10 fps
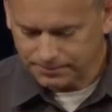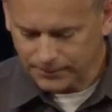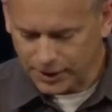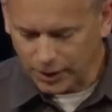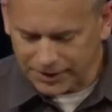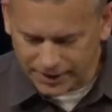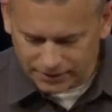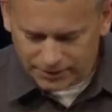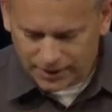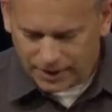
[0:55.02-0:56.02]
You know, I think
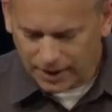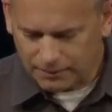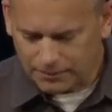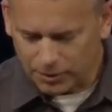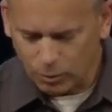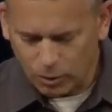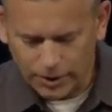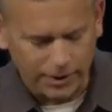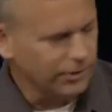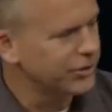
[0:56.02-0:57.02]
of the
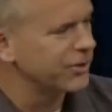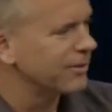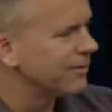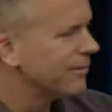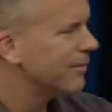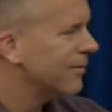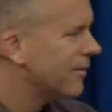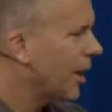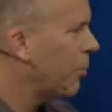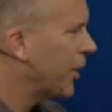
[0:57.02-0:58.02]
Warriors
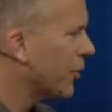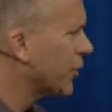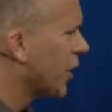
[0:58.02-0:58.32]
a couple years